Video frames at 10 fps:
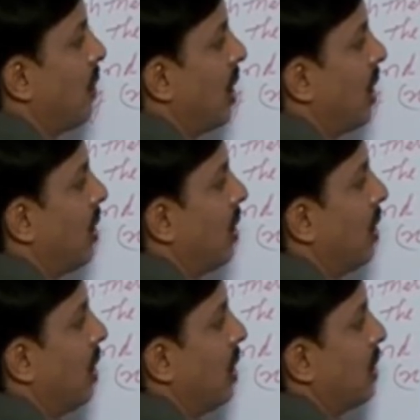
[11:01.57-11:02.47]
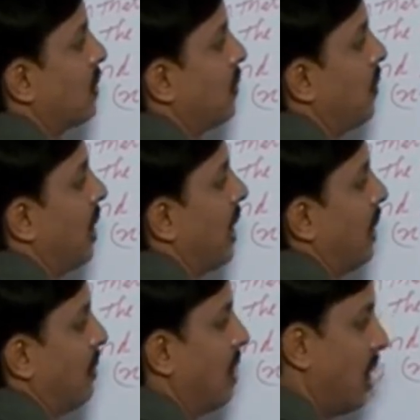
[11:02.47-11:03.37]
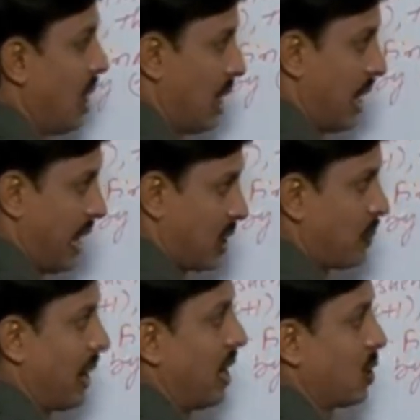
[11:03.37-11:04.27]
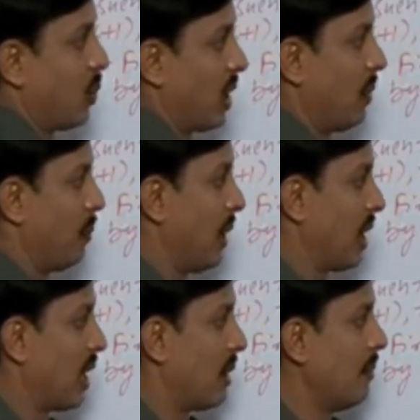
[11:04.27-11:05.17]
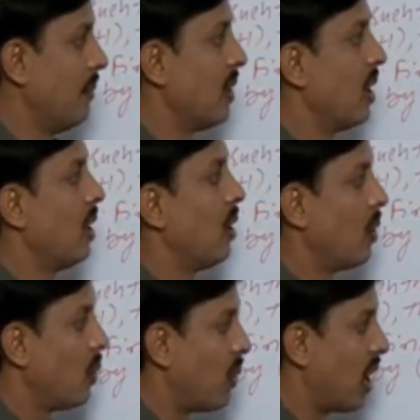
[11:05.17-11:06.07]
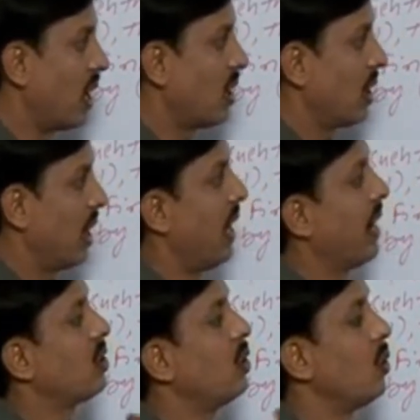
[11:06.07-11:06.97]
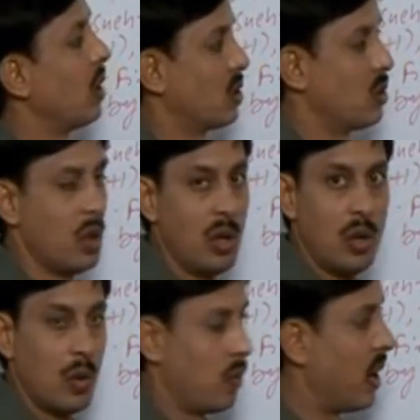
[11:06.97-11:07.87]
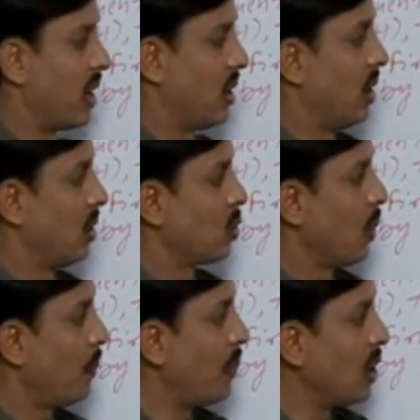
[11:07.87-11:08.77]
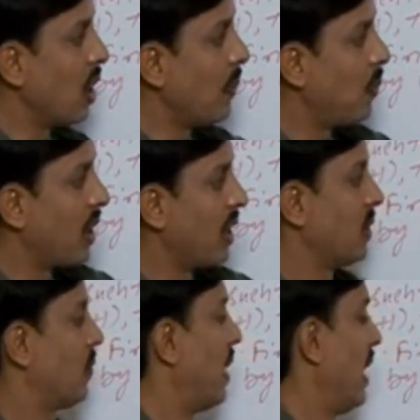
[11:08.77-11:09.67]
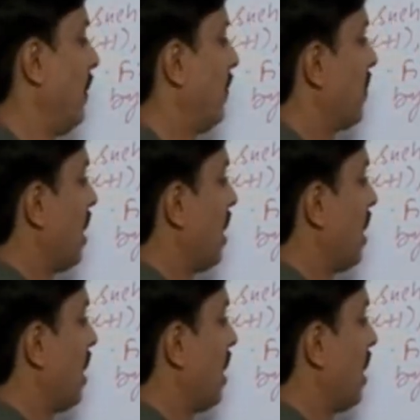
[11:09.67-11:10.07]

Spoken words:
1 is 5. X minus 1 become what? X is equals to 1. So P of 1 is 5.